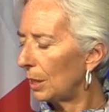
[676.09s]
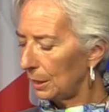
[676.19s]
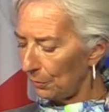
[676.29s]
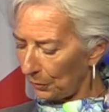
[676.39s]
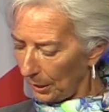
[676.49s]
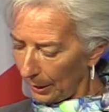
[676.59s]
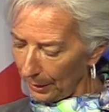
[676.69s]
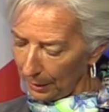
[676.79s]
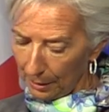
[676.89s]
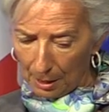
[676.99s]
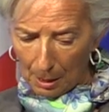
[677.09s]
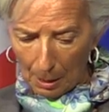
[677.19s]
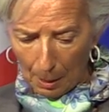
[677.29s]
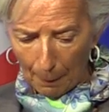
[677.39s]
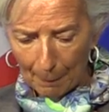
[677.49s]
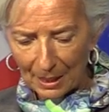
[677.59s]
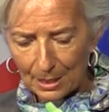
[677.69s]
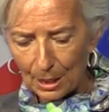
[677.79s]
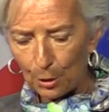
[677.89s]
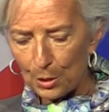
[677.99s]
And if clearly
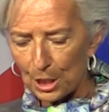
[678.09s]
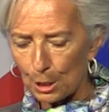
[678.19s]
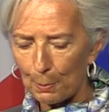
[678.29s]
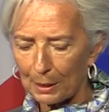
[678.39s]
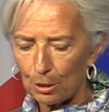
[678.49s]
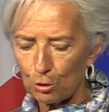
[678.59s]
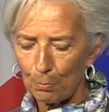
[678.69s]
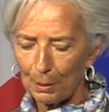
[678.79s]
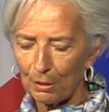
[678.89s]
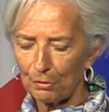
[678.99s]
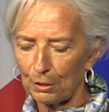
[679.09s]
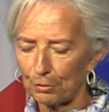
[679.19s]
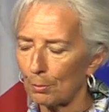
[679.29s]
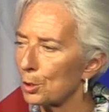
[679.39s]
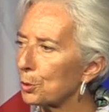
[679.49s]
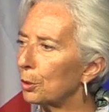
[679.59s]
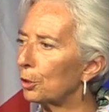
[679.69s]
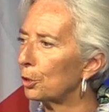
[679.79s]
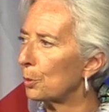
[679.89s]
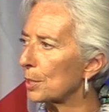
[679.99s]
Mexico is expected to benefit from
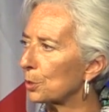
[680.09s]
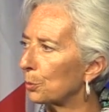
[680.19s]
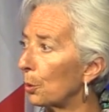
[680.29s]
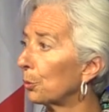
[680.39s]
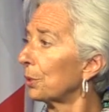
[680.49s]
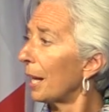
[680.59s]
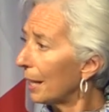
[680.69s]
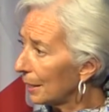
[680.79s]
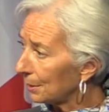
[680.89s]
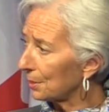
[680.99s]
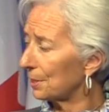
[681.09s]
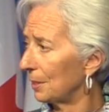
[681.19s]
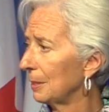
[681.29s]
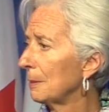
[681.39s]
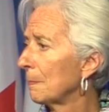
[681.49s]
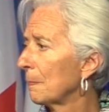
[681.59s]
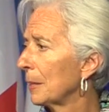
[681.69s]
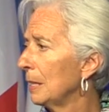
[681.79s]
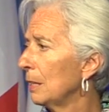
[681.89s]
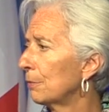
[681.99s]
stronger US growth and
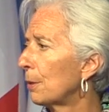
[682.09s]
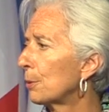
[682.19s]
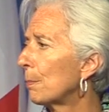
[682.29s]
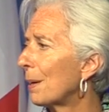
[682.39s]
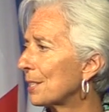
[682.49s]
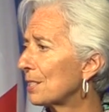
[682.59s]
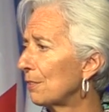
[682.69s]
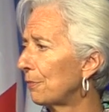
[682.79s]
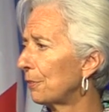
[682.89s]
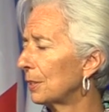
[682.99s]
from the massive